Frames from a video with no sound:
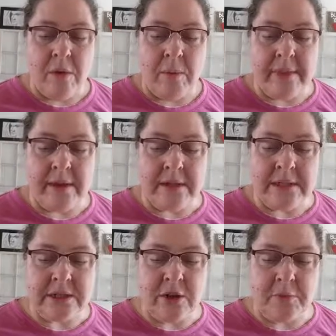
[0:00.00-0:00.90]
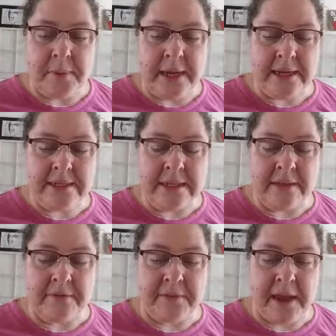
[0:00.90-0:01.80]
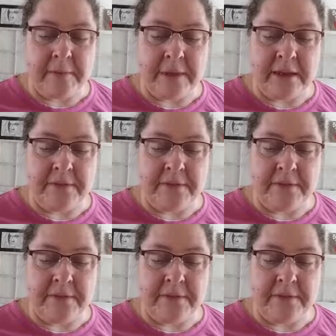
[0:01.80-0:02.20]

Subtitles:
When there is no peace in the family,